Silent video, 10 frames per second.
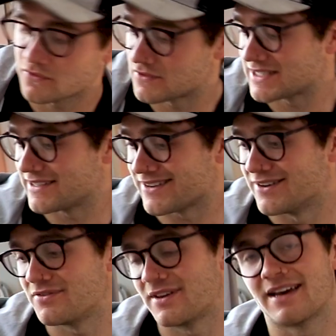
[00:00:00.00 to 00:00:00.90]
obviously I
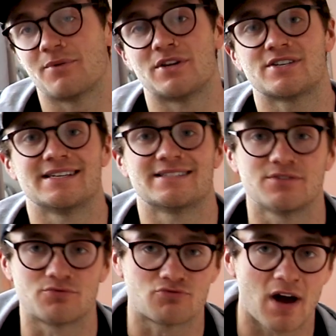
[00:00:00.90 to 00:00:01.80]
can't forget, which is
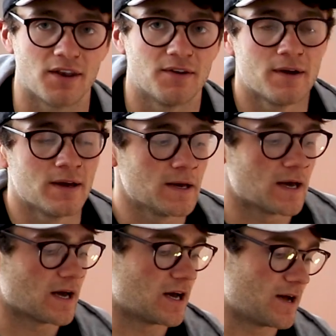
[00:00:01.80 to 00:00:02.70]
the run.
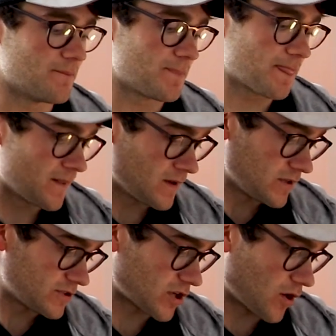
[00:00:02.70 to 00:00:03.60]

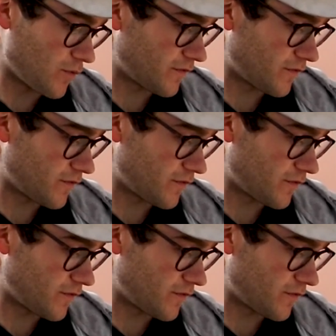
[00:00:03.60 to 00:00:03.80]
So